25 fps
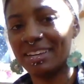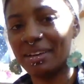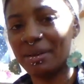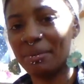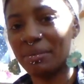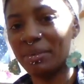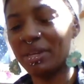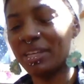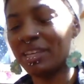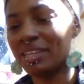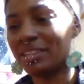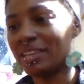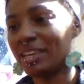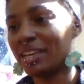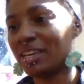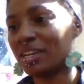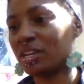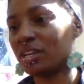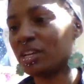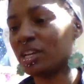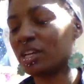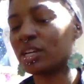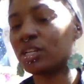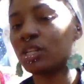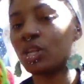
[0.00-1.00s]

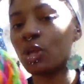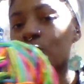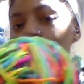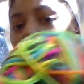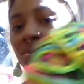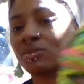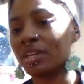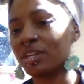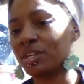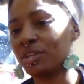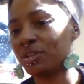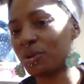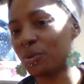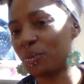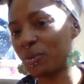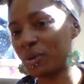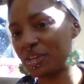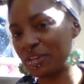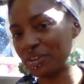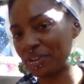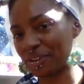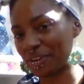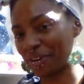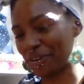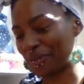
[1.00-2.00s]
it glows. Like, you know, when
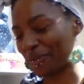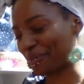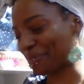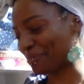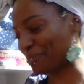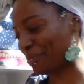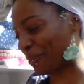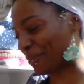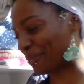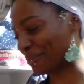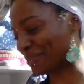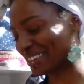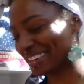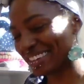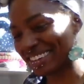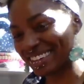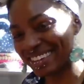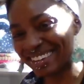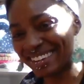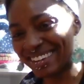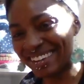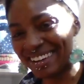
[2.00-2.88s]
you go bowling